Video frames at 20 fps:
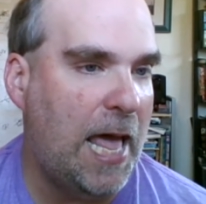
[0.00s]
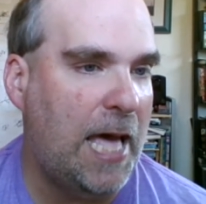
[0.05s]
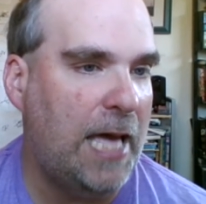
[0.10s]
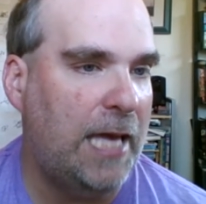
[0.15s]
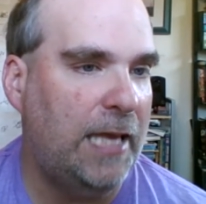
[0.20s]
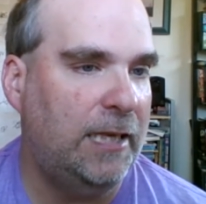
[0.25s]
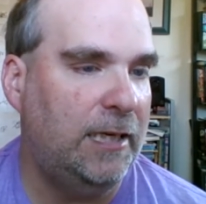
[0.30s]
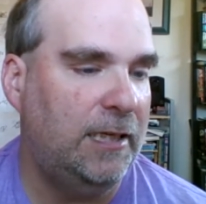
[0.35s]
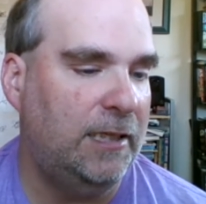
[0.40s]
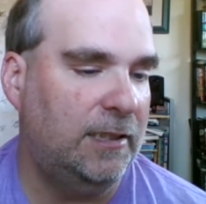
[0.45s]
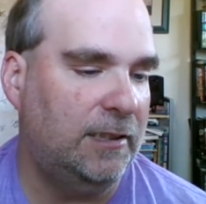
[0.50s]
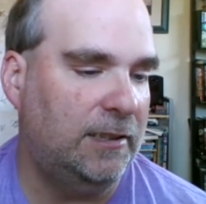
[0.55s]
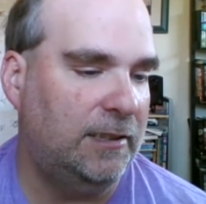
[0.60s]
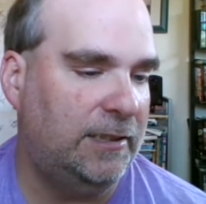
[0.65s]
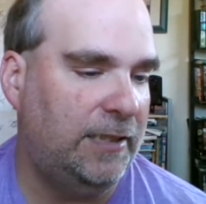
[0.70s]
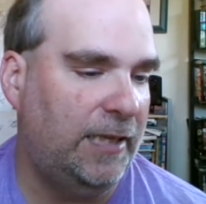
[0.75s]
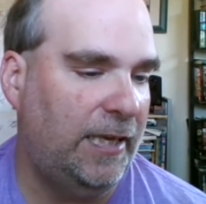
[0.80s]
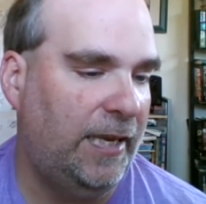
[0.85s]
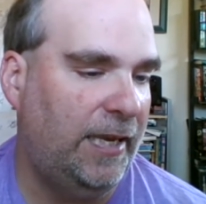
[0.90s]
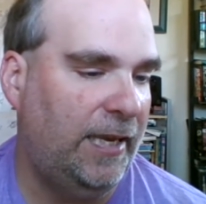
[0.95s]
This was the
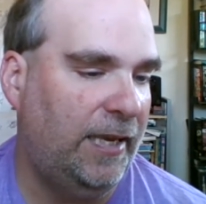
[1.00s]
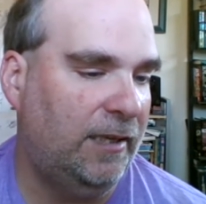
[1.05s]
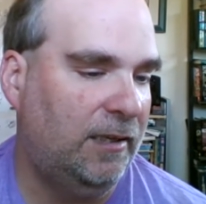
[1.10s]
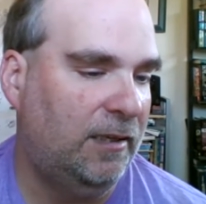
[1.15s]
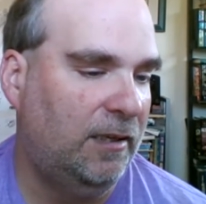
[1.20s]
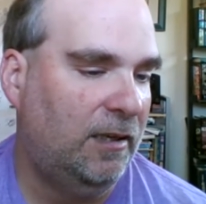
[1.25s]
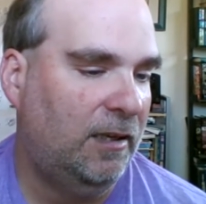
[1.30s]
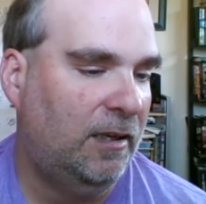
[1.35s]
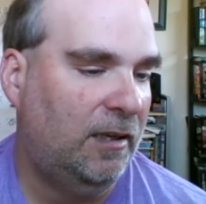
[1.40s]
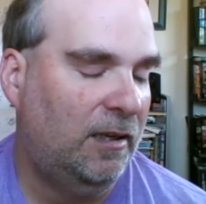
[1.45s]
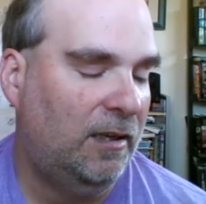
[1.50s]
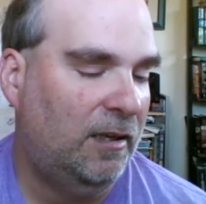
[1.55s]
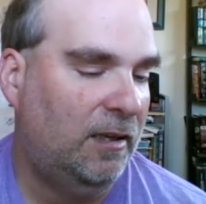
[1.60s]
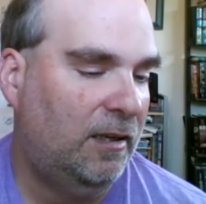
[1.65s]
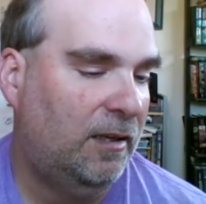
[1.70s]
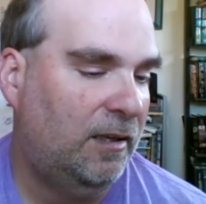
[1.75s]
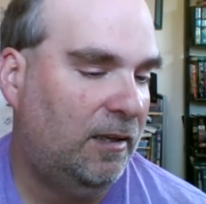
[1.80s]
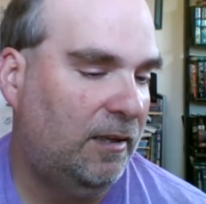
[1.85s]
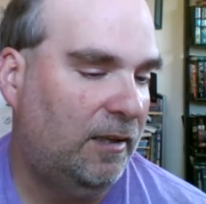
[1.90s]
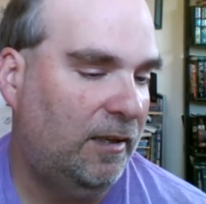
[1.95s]
main event, and
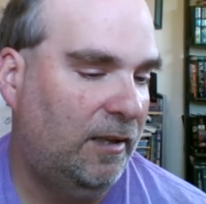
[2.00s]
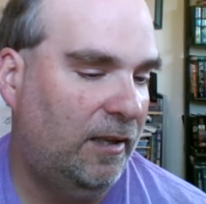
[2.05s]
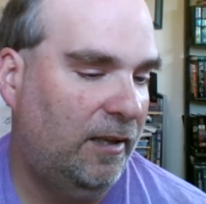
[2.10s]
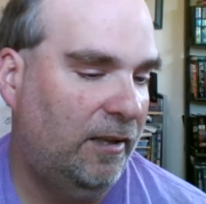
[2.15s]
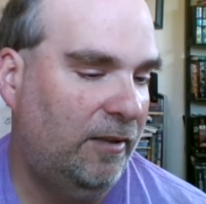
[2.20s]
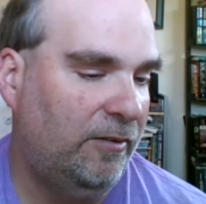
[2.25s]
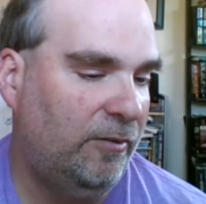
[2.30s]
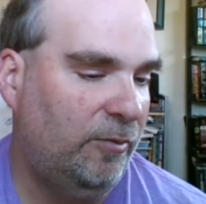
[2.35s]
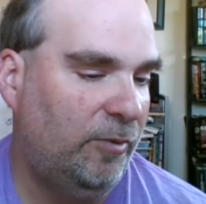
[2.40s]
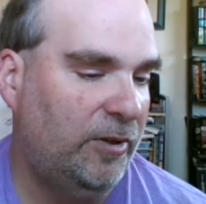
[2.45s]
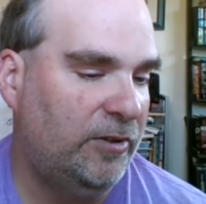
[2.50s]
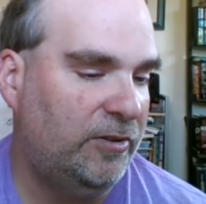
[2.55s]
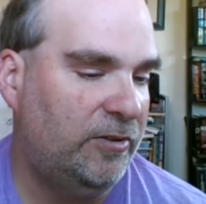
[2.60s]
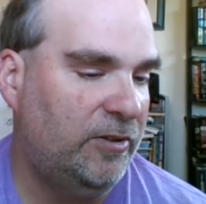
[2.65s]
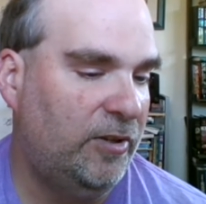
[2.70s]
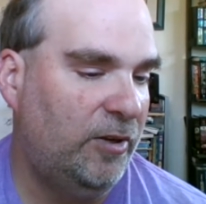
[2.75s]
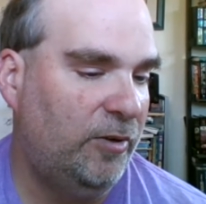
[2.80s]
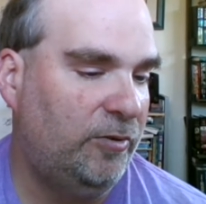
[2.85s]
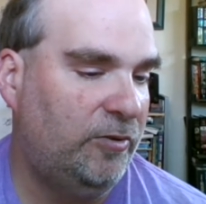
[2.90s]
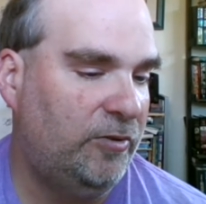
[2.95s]
Elisa looked and
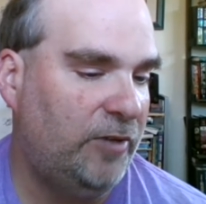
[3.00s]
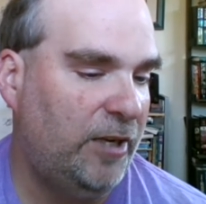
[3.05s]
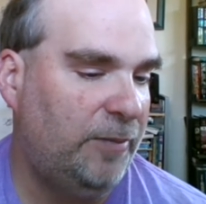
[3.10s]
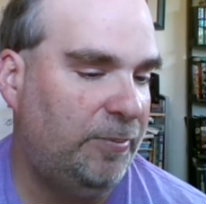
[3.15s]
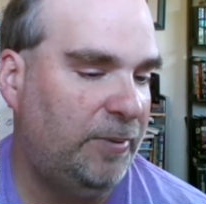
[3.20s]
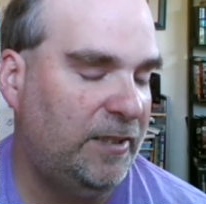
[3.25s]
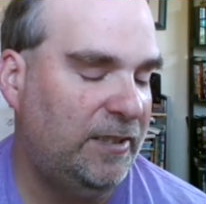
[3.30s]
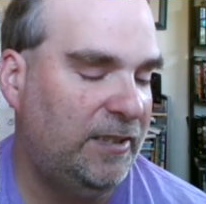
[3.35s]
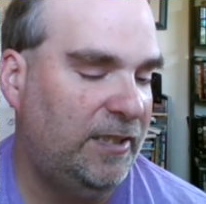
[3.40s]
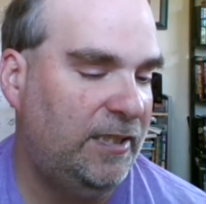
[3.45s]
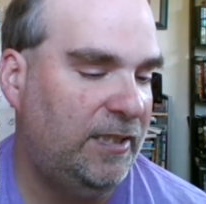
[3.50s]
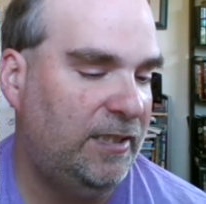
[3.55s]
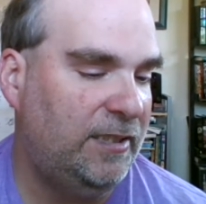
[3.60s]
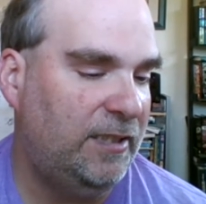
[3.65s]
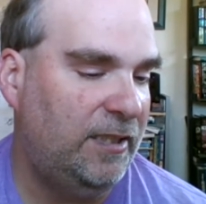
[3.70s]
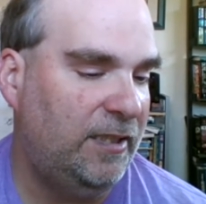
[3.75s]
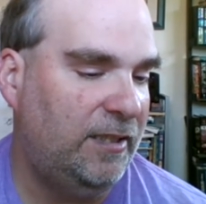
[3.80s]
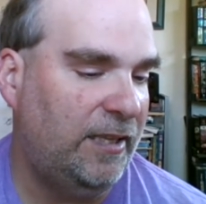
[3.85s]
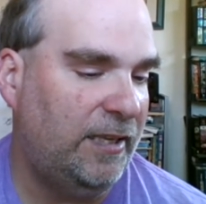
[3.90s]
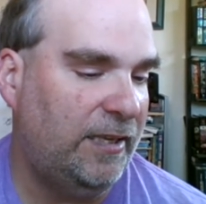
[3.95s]
felt like a main event
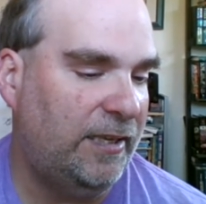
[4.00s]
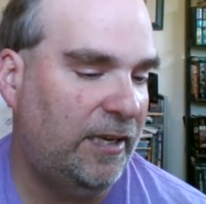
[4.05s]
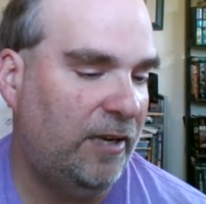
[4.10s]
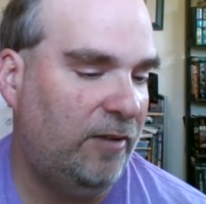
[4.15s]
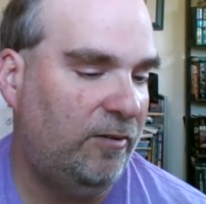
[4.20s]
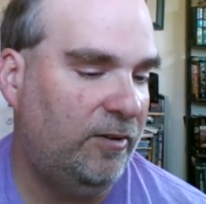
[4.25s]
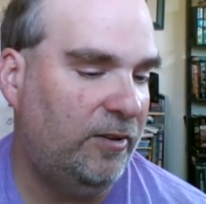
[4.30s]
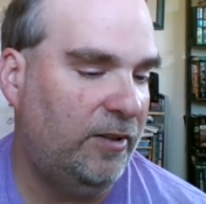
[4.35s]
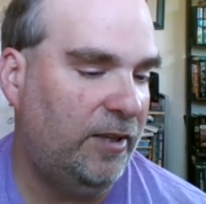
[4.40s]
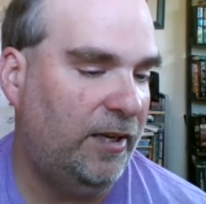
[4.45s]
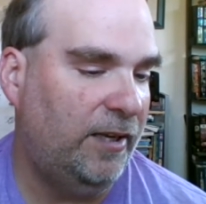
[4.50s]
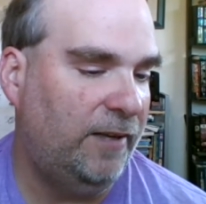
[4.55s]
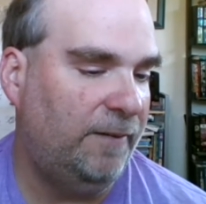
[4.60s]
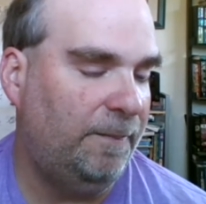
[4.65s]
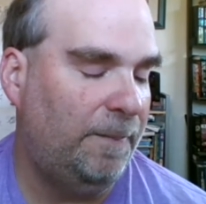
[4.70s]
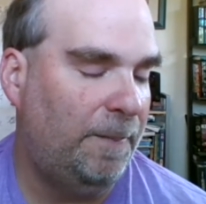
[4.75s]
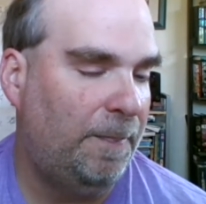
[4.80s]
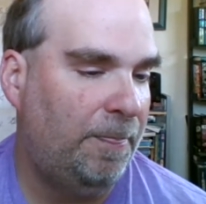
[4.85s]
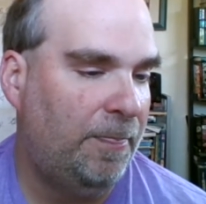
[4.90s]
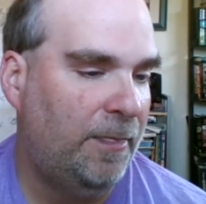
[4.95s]
match, too.
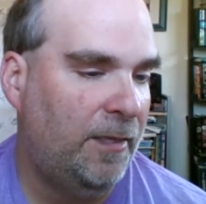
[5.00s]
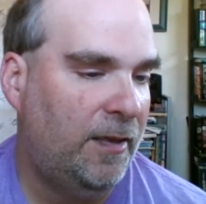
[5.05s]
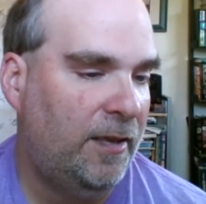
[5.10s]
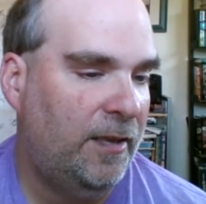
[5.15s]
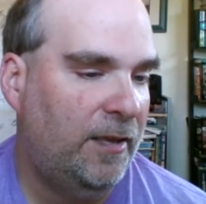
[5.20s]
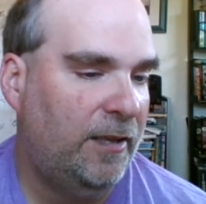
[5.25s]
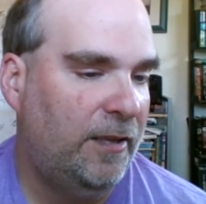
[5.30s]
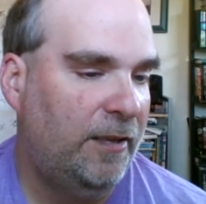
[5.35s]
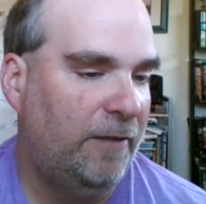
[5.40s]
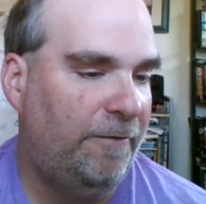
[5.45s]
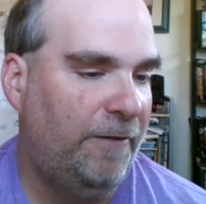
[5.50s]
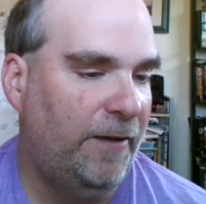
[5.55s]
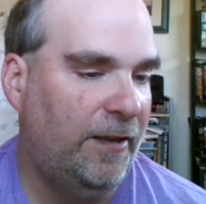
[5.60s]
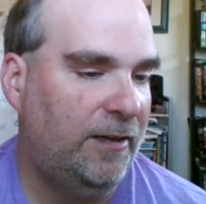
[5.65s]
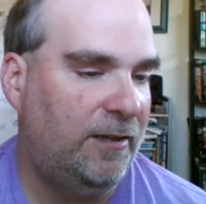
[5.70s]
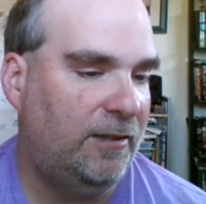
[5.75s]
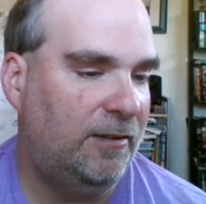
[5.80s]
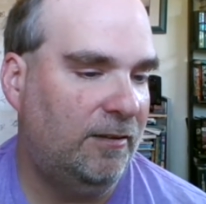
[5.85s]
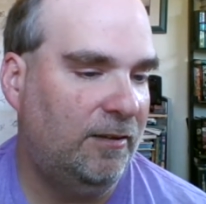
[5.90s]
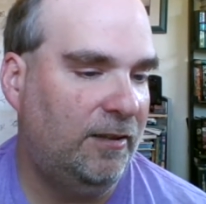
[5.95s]
Uh, Randy Orton gets a
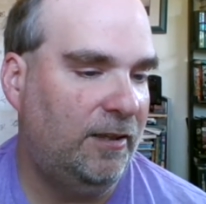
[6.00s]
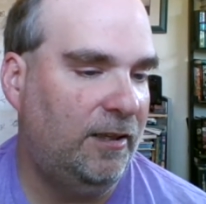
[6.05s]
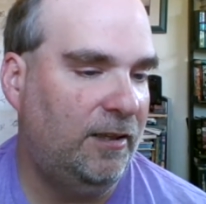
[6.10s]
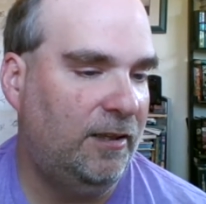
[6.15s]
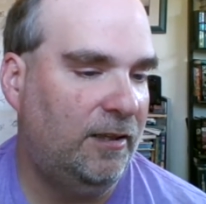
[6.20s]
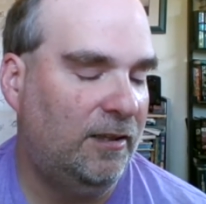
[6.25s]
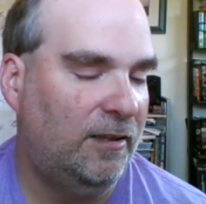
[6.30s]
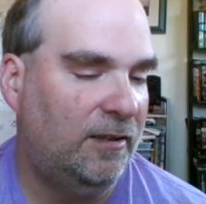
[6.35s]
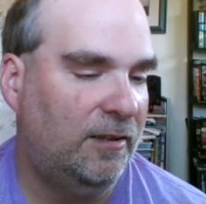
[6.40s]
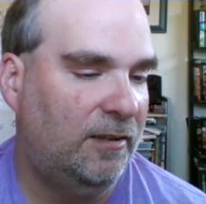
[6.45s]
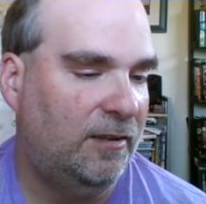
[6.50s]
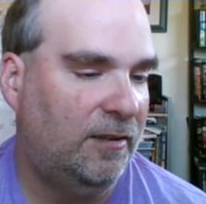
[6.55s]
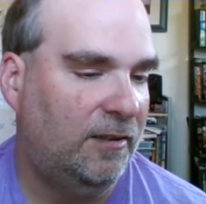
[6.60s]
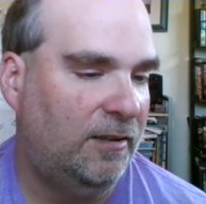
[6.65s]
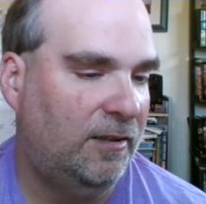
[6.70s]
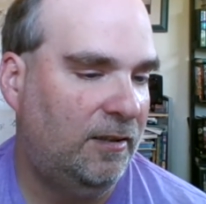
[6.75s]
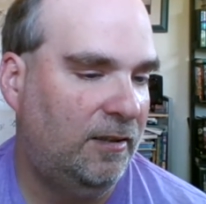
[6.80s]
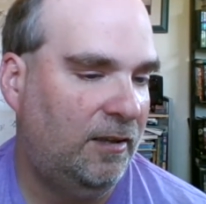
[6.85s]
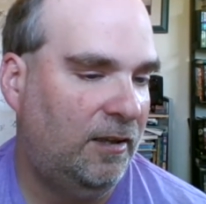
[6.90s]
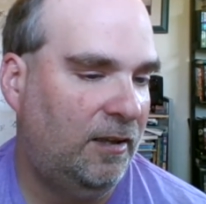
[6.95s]
hot tag. Again,
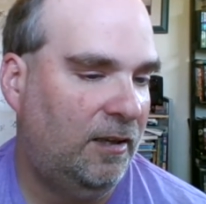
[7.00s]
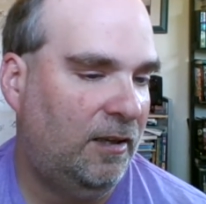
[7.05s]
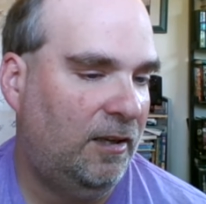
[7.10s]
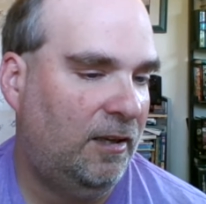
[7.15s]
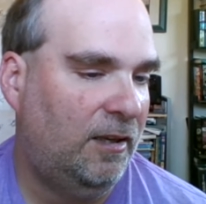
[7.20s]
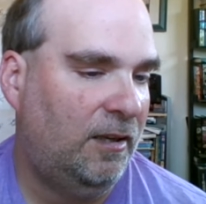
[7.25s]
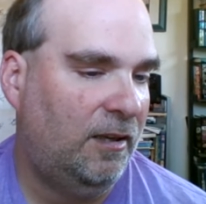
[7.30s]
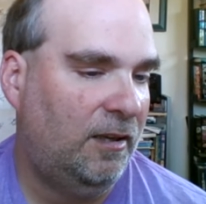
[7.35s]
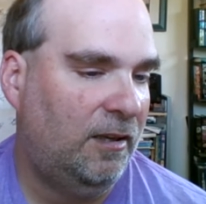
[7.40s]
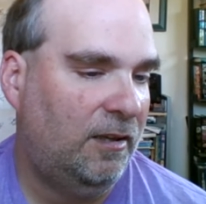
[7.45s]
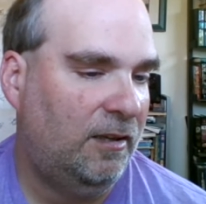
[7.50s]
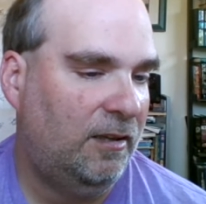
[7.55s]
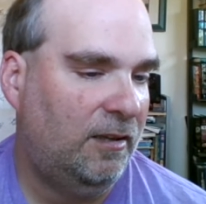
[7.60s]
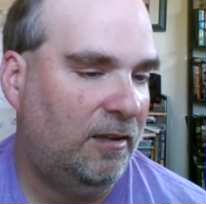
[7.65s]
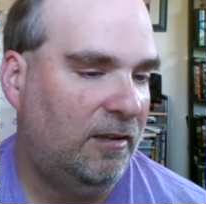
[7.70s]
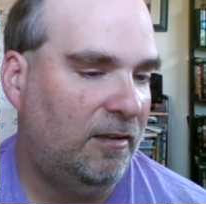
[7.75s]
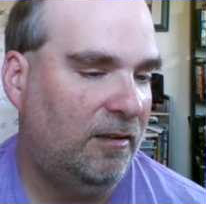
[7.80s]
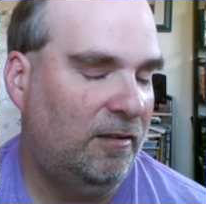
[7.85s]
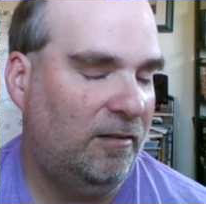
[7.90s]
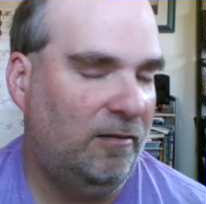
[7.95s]
big power slam. The
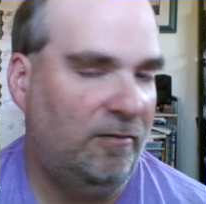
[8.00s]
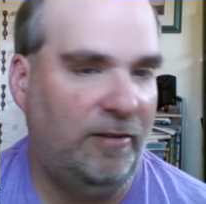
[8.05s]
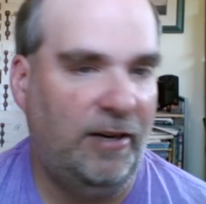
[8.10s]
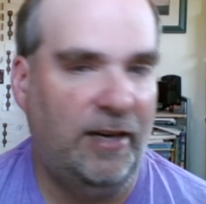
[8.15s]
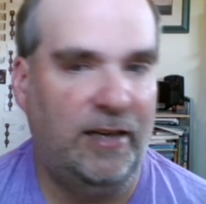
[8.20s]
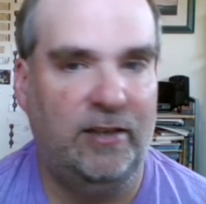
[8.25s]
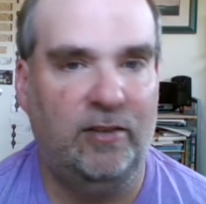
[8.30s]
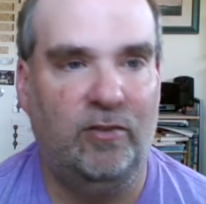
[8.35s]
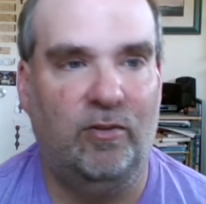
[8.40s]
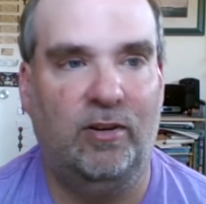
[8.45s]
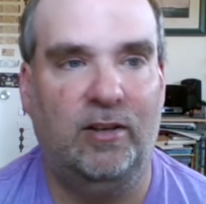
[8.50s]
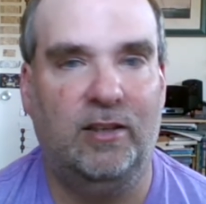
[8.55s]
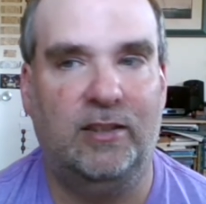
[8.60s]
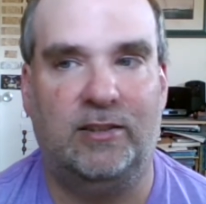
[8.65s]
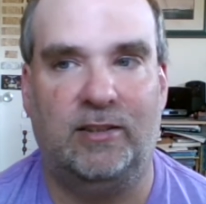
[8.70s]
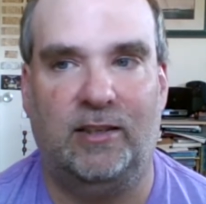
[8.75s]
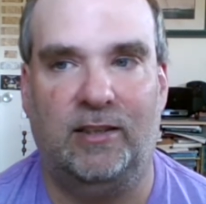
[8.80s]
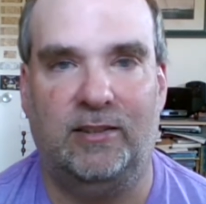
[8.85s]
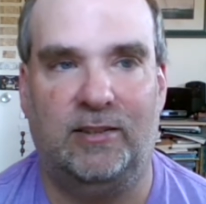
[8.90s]
Usos get the blind tag.